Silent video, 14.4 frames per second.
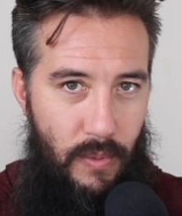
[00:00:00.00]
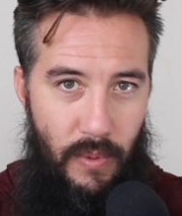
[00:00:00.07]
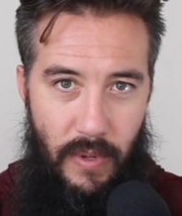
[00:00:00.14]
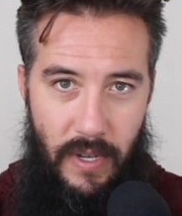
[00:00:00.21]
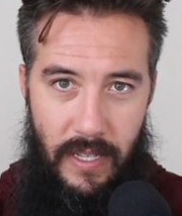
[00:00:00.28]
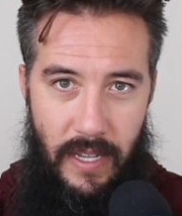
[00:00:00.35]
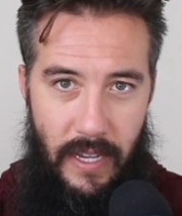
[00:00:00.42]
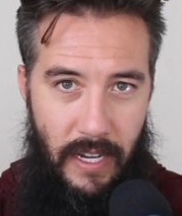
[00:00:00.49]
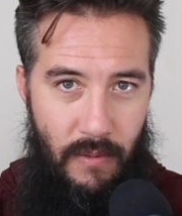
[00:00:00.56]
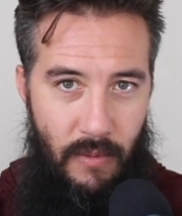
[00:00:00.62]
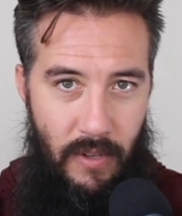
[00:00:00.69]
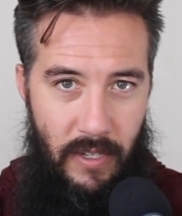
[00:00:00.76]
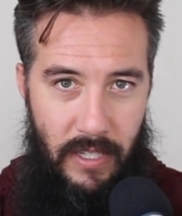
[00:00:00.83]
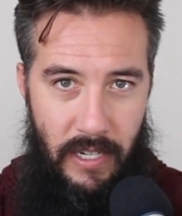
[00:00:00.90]
we would have taken it
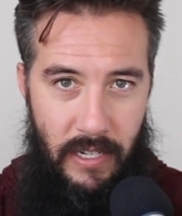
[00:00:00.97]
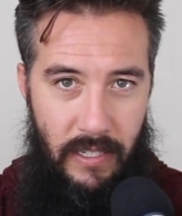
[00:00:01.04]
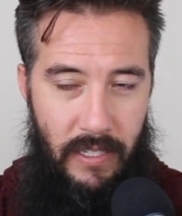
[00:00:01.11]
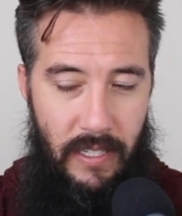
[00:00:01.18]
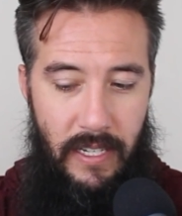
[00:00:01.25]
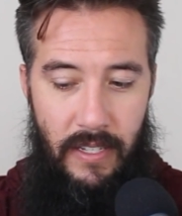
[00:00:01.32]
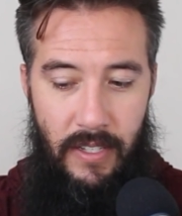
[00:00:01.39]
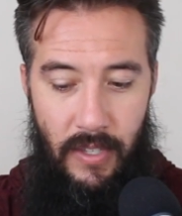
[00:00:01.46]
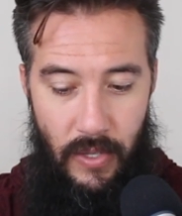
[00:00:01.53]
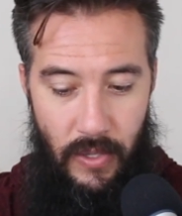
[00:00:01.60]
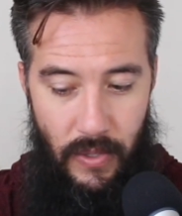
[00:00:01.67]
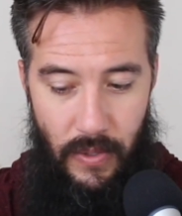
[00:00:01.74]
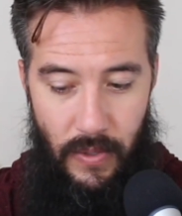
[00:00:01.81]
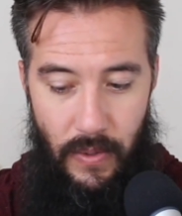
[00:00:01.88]
more seriously.
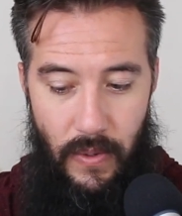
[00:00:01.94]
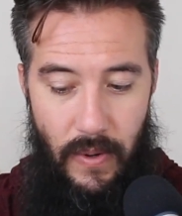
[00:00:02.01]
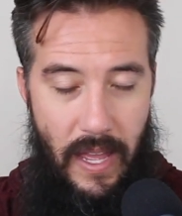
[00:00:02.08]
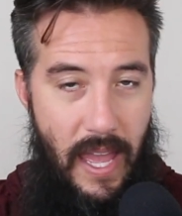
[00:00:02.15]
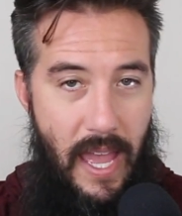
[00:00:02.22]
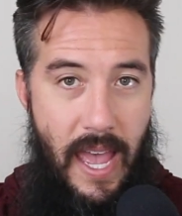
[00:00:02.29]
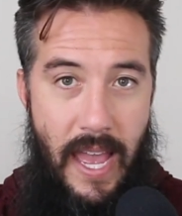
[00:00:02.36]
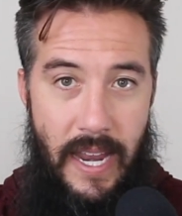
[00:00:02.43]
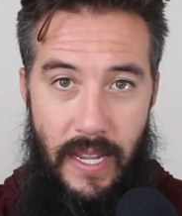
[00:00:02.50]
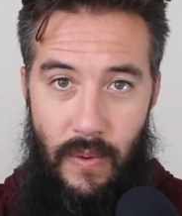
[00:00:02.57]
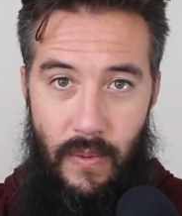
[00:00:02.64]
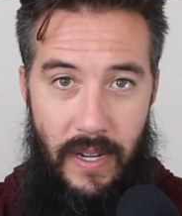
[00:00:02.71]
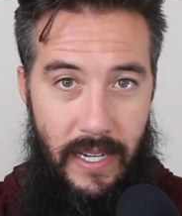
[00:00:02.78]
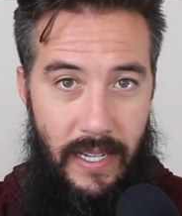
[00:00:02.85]
Two,
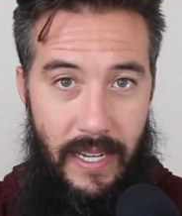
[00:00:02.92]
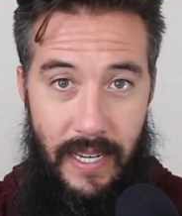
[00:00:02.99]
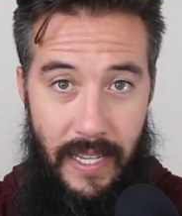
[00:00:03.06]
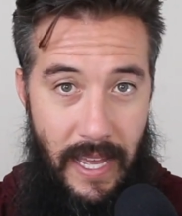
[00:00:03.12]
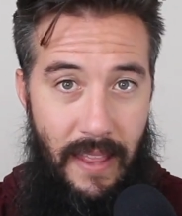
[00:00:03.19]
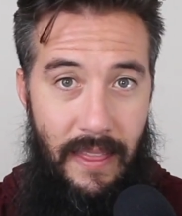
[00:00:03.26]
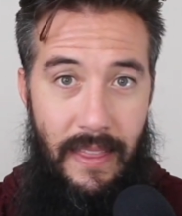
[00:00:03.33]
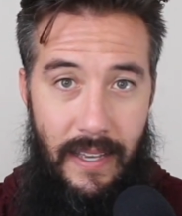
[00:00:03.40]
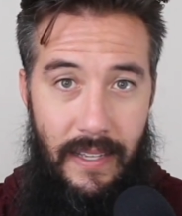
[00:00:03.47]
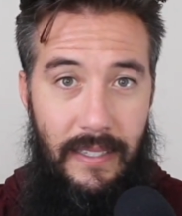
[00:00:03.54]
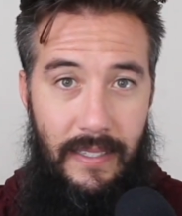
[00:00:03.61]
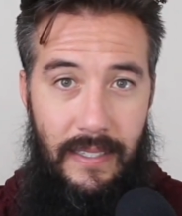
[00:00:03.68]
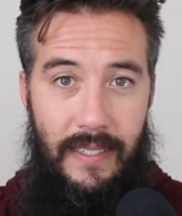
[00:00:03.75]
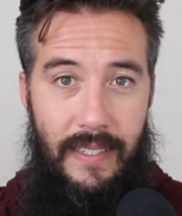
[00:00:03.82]
anyone can get
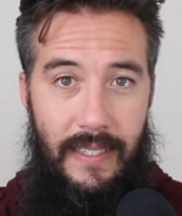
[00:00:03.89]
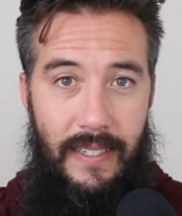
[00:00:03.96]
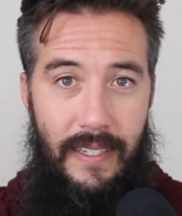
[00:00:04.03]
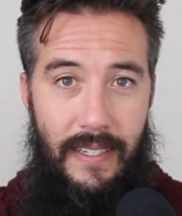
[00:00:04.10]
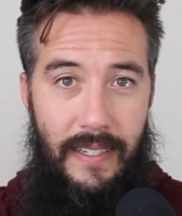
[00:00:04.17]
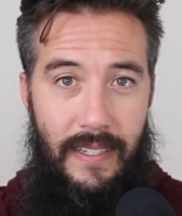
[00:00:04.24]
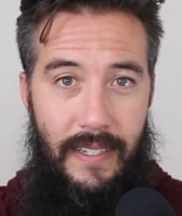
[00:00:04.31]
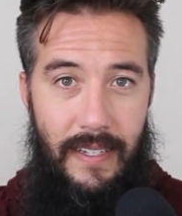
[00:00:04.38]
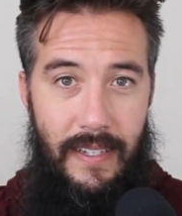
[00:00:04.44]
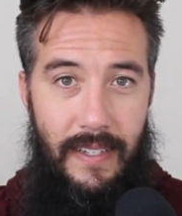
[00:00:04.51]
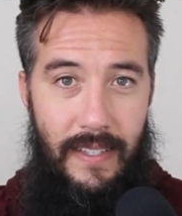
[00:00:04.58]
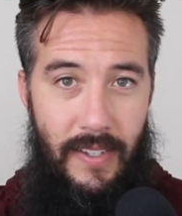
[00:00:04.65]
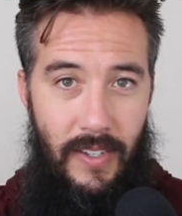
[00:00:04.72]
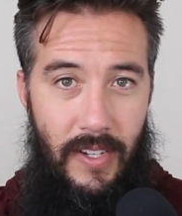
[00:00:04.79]
this.
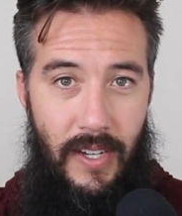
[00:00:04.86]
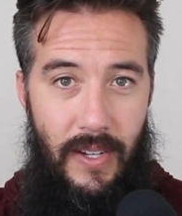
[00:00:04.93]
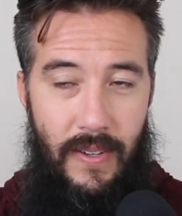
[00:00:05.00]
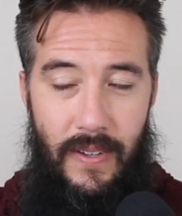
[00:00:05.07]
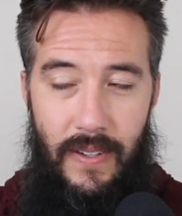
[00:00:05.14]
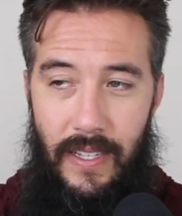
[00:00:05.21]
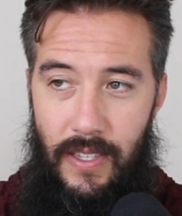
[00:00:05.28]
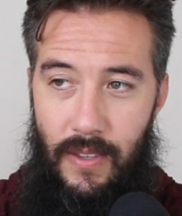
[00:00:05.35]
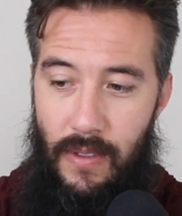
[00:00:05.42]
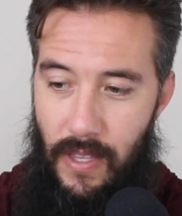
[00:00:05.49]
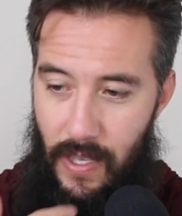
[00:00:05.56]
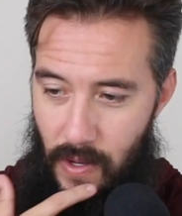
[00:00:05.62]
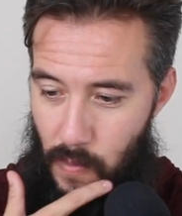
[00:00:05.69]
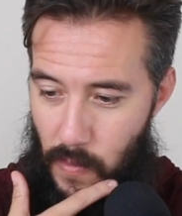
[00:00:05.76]
You know, like you
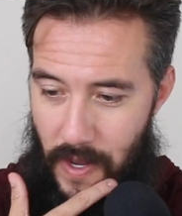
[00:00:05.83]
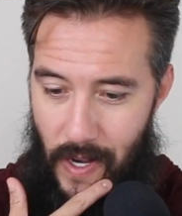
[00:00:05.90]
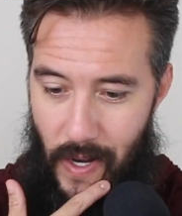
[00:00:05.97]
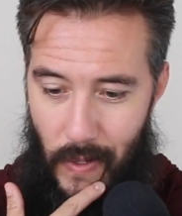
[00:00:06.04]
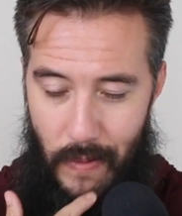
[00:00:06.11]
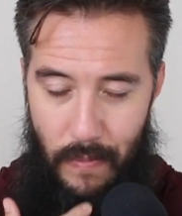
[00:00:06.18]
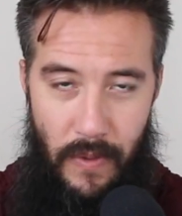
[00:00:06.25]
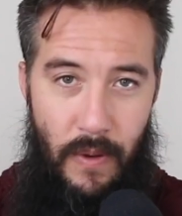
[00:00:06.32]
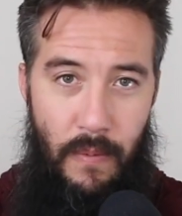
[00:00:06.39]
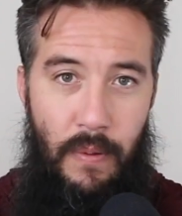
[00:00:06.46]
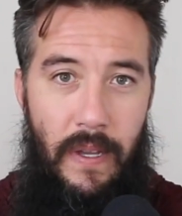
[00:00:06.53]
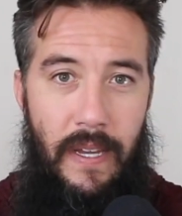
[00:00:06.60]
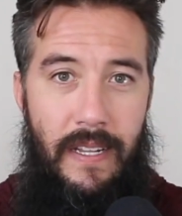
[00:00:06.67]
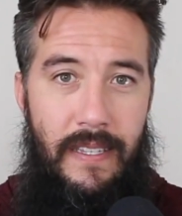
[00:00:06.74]
think you're
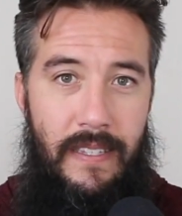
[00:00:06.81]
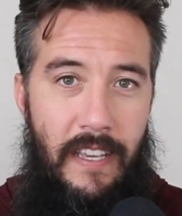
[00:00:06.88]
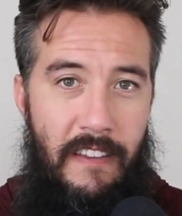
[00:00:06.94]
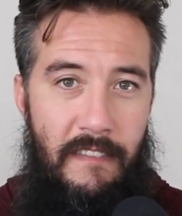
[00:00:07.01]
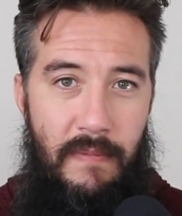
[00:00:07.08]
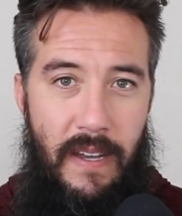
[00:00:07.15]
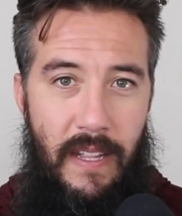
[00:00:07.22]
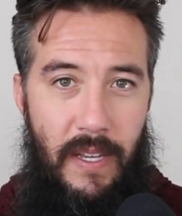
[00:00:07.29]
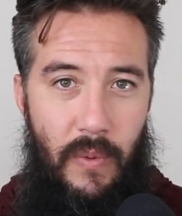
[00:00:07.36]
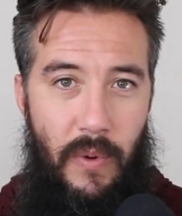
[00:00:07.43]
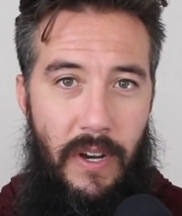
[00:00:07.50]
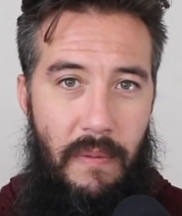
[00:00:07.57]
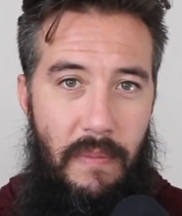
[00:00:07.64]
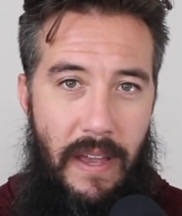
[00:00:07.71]
playing it safe by like
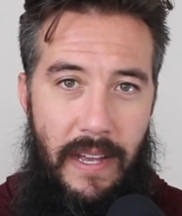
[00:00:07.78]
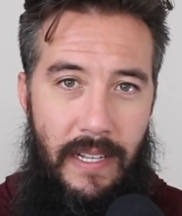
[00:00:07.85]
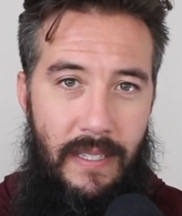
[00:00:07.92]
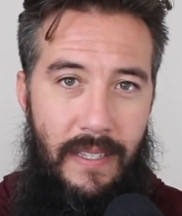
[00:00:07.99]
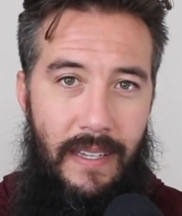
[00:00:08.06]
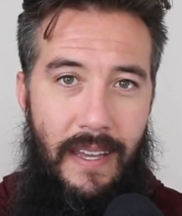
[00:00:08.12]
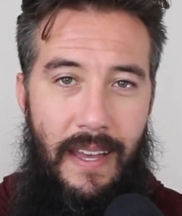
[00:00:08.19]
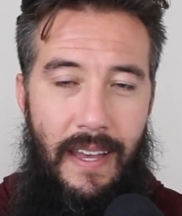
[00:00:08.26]
wearing a mask,